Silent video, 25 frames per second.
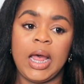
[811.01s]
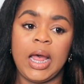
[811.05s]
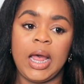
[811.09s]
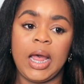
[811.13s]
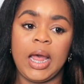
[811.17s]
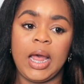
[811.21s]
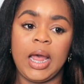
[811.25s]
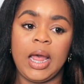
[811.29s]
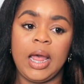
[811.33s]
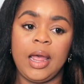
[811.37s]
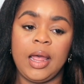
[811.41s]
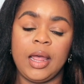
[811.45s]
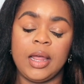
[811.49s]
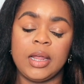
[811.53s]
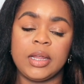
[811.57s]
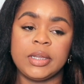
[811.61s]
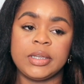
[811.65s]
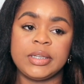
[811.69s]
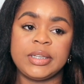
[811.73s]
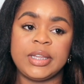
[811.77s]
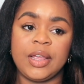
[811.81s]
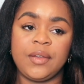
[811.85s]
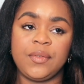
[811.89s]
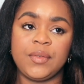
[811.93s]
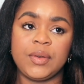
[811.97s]
I
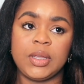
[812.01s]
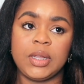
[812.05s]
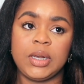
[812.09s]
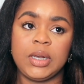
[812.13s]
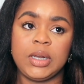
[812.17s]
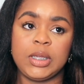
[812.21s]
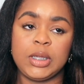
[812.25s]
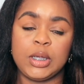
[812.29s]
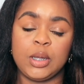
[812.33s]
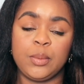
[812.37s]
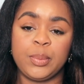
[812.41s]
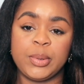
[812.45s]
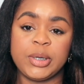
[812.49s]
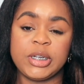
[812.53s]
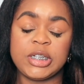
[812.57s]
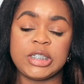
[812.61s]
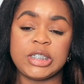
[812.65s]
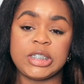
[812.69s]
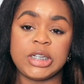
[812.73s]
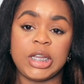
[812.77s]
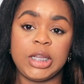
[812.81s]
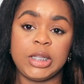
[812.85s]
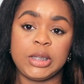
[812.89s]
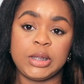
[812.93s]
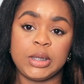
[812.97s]
definitely
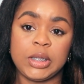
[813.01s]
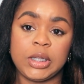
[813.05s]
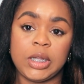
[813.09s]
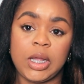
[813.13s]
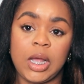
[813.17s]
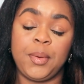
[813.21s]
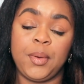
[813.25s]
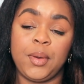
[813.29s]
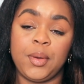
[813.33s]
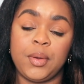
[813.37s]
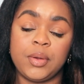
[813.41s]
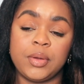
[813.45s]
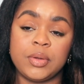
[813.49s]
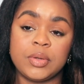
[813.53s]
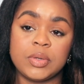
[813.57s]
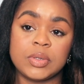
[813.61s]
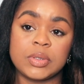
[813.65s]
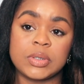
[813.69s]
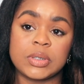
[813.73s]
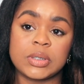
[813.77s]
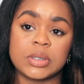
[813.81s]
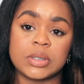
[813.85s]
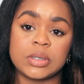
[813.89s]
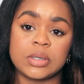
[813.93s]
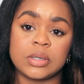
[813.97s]
appreciate the
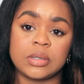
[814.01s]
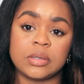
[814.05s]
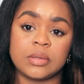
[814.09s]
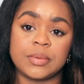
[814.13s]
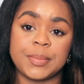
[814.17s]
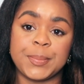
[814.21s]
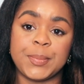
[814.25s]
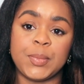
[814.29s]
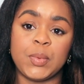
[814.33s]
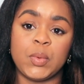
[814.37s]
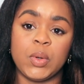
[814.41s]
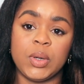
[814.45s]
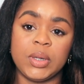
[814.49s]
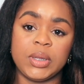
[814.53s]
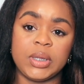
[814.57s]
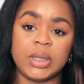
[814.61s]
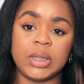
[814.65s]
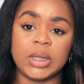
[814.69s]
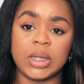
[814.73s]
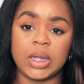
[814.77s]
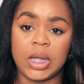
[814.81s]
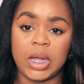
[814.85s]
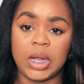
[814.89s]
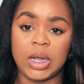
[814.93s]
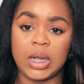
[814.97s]
pros more than
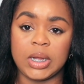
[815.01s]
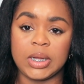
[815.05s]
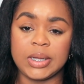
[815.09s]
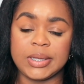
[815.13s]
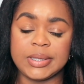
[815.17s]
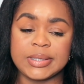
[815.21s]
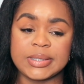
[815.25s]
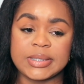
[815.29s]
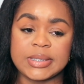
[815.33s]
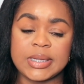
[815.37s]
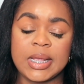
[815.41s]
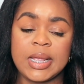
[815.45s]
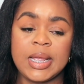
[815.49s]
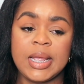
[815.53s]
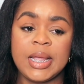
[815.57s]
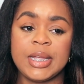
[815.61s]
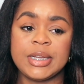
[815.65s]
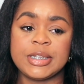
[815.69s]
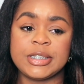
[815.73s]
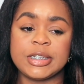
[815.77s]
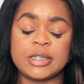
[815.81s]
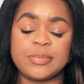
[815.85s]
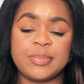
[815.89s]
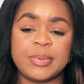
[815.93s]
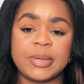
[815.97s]
the cons,
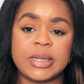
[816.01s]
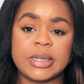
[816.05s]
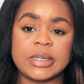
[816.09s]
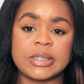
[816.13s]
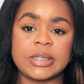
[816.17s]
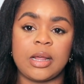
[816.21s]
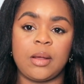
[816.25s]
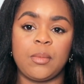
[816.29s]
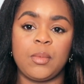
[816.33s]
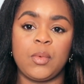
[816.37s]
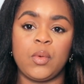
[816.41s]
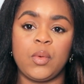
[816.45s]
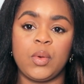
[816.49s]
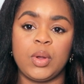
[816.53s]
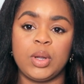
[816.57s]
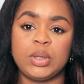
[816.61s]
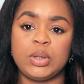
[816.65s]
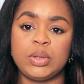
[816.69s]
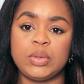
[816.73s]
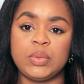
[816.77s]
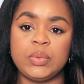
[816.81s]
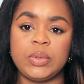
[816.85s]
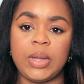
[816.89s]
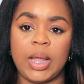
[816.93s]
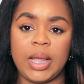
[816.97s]
just because I'm going
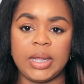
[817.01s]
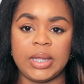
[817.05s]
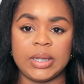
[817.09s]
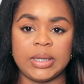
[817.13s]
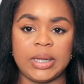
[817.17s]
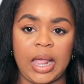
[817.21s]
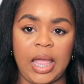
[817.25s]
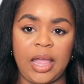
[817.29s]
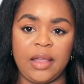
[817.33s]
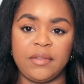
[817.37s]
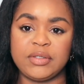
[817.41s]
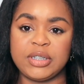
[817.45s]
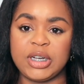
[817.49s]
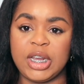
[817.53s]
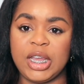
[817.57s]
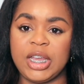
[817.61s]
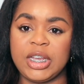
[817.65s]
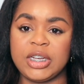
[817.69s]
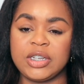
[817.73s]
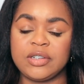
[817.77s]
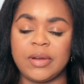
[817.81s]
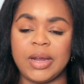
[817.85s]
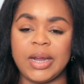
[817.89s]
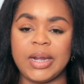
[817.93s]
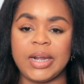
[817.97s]
through like a life
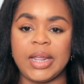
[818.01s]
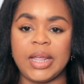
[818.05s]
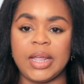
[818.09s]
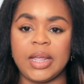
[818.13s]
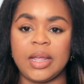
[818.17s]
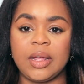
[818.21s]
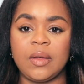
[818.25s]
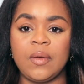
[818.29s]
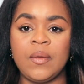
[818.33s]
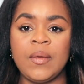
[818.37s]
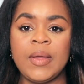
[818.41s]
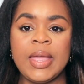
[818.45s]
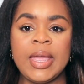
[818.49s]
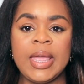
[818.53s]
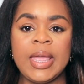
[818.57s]
change right now,